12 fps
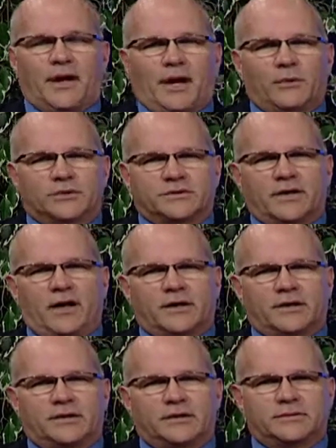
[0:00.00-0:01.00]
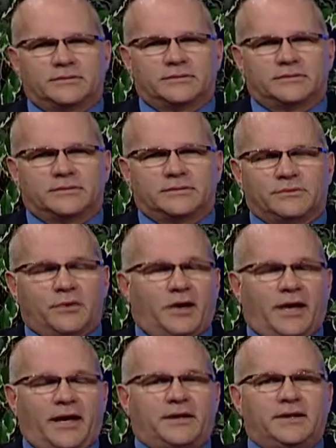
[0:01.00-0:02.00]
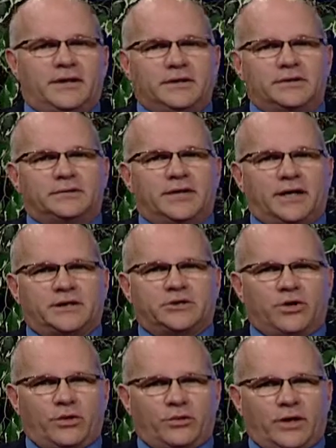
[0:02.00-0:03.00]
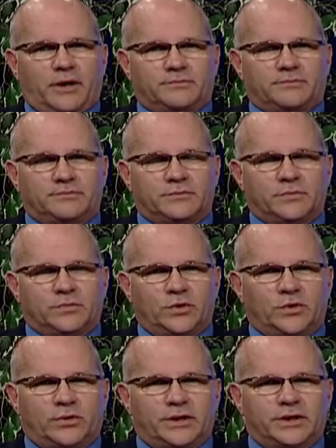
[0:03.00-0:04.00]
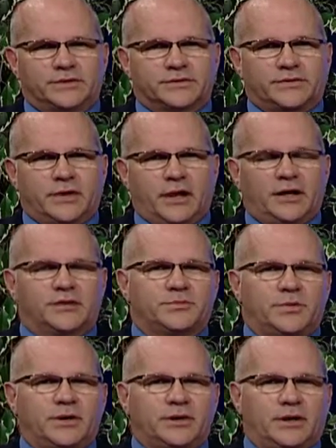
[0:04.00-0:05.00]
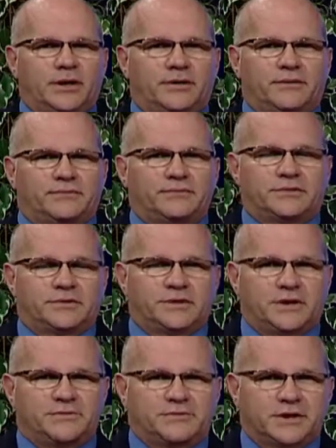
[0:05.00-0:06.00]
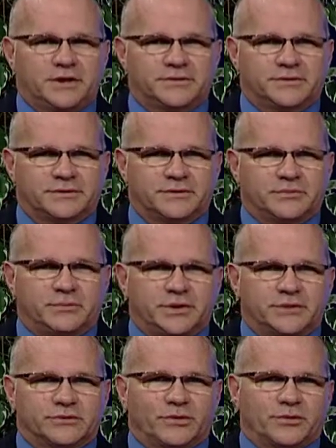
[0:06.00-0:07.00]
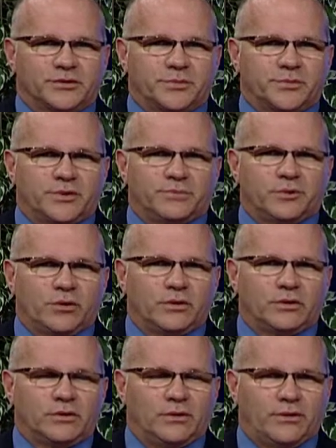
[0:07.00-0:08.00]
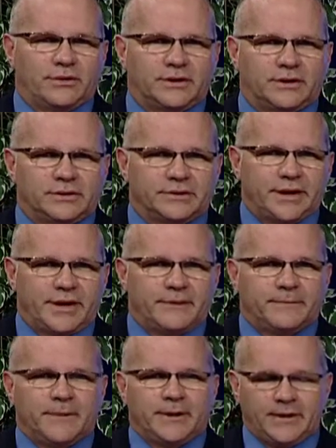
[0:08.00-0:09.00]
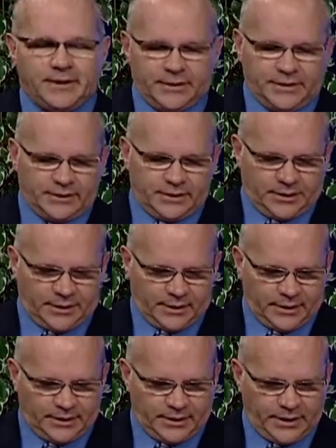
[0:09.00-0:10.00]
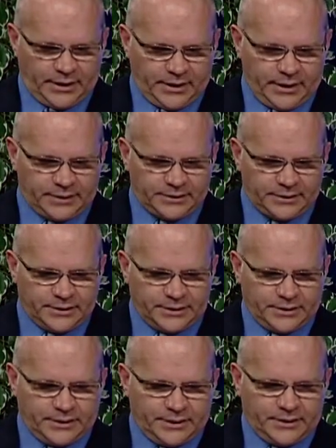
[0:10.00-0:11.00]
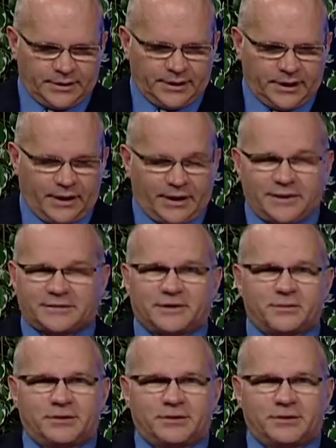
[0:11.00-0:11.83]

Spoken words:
was talking, well, Andy Gilday showed up, who is the husband of Chief Justice of the Minnesota Supreme Court, Lori Gilday. And I said,